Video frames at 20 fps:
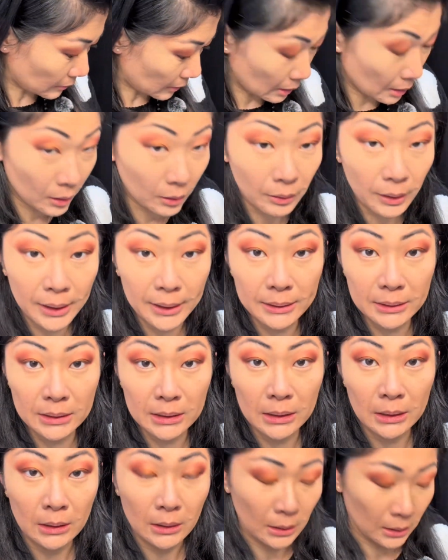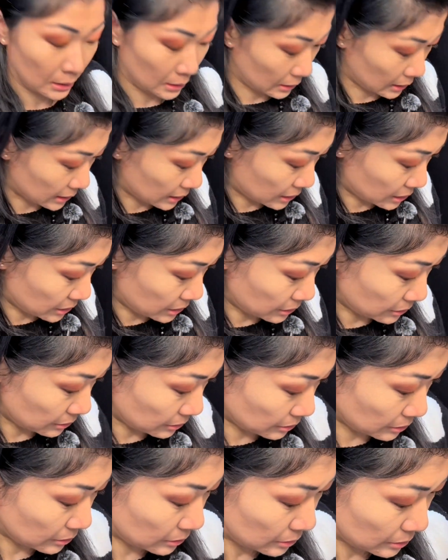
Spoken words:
All right, let's do